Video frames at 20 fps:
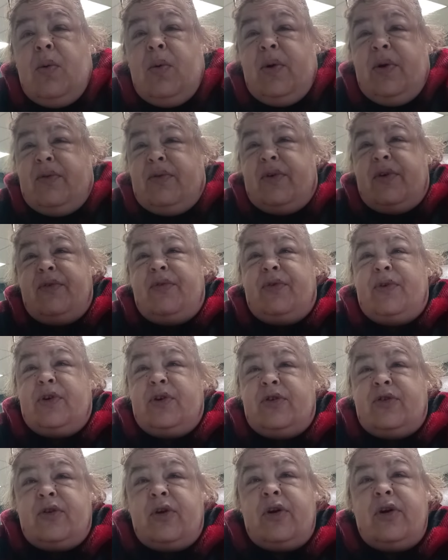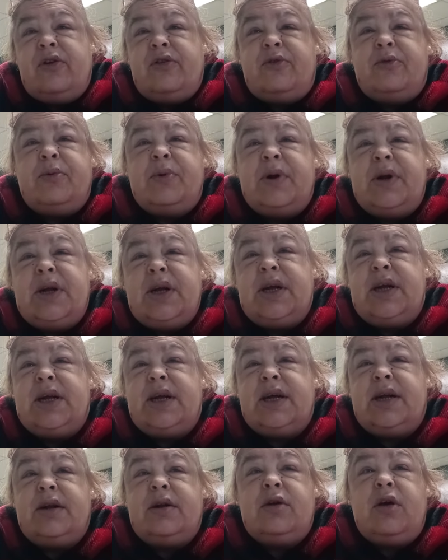Whenever I first started doing it,
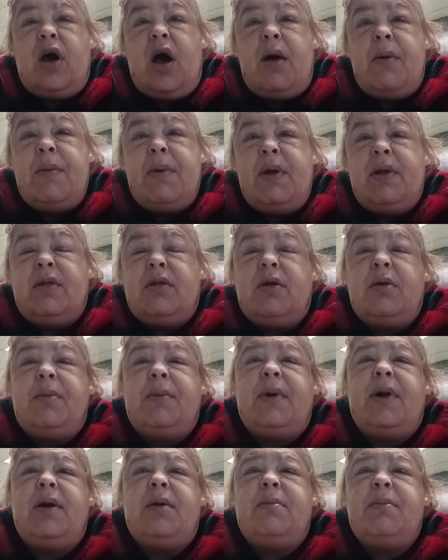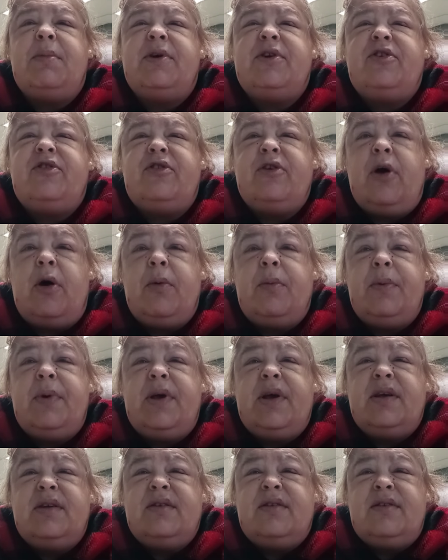it got me a little bit out of my shell
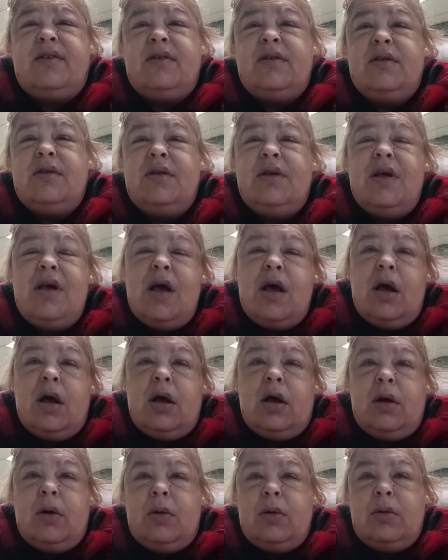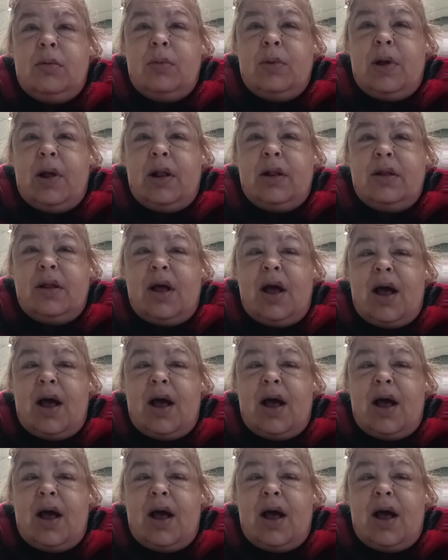because, well,